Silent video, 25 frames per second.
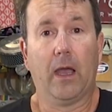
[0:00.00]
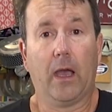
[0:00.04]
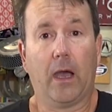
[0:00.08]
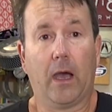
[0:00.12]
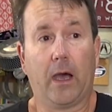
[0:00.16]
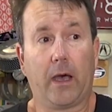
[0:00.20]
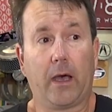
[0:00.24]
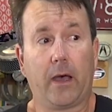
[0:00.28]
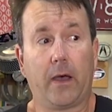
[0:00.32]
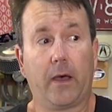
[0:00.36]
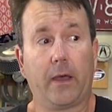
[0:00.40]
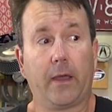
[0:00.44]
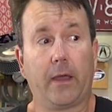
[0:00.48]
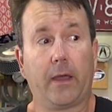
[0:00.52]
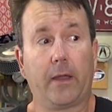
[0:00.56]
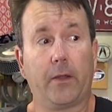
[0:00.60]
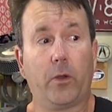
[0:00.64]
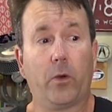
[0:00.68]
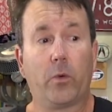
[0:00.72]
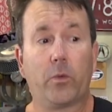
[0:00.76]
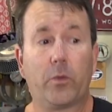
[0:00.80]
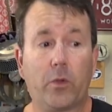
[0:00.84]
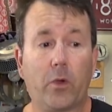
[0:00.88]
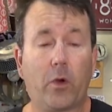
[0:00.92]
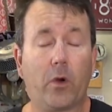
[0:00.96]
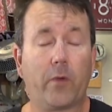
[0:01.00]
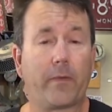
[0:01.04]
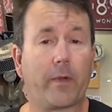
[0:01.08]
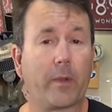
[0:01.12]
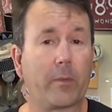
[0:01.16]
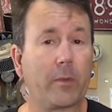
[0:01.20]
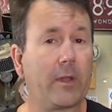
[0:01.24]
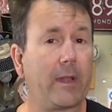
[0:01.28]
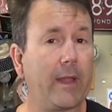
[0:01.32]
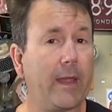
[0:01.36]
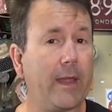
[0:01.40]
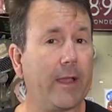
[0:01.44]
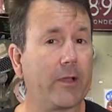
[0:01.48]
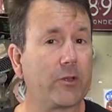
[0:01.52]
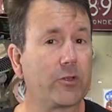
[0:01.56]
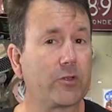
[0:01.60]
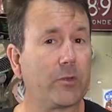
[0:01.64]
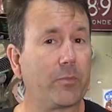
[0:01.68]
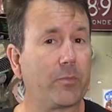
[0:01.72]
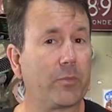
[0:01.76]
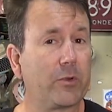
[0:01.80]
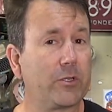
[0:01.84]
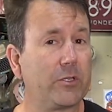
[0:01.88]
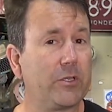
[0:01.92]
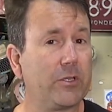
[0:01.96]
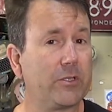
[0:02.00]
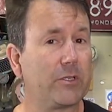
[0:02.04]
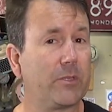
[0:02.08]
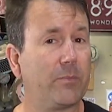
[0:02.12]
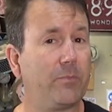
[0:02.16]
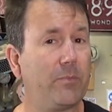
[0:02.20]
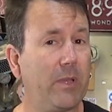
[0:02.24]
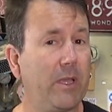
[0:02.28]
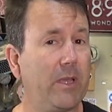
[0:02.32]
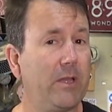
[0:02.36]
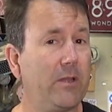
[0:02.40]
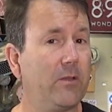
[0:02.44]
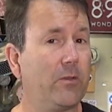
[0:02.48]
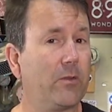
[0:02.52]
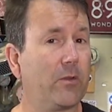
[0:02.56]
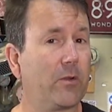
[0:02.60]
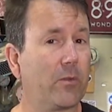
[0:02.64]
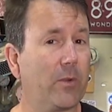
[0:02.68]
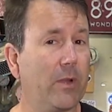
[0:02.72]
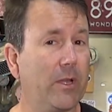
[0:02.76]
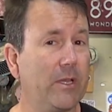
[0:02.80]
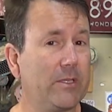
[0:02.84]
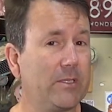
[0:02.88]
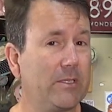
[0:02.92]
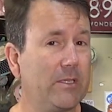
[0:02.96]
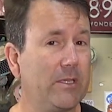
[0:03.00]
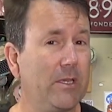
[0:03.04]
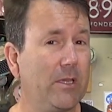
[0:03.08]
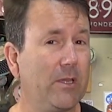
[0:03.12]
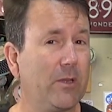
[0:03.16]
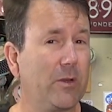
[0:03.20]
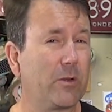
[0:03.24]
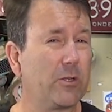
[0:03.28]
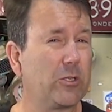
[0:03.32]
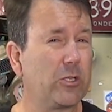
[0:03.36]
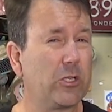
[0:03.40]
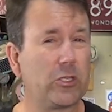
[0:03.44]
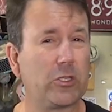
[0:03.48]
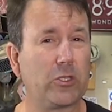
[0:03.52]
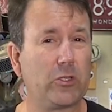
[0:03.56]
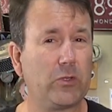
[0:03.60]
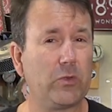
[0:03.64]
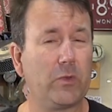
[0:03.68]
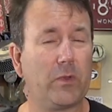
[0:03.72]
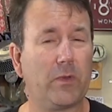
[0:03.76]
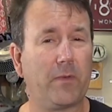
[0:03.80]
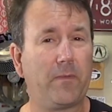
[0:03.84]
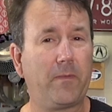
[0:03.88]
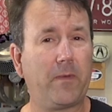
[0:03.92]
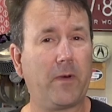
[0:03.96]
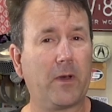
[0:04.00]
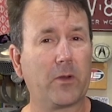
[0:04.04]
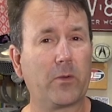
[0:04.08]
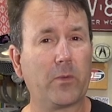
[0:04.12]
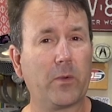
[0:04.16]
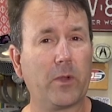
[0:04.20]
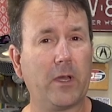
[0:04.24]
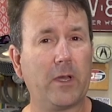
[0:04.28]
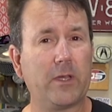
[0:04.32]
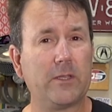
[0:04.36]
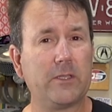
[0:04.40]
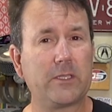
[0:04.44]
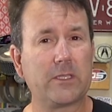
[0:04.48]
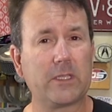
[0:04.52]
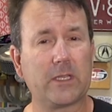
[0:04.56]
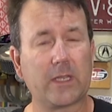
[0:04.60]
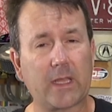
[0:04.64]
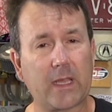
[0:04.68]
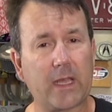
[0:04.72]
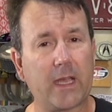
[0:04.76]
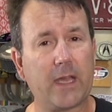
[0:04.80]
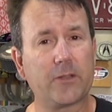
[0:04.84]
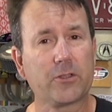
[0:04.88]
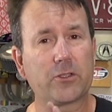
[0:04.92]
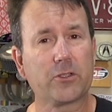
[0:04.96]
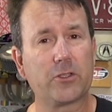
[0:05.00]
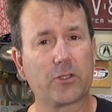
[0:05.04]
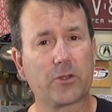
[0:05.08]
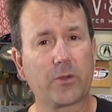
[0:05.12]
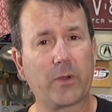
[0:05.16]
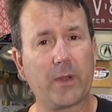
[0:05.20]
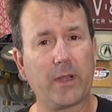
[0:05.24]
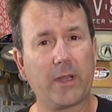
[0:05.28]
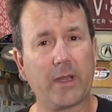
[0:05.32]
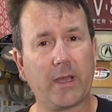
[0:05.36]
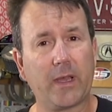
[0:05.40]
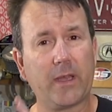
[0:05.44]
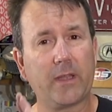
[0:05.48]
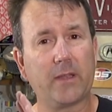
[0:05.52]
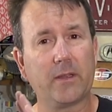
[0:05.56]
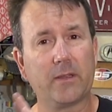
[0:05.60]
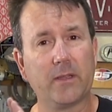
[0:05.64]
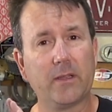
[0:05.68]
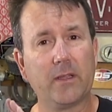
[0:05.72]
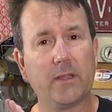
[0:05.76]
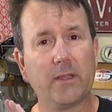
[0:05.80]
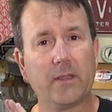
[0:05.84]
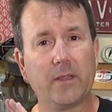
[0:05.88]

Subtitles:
I don't know if I'm going to actually participate in the racing or just do the fun runs and concentrate on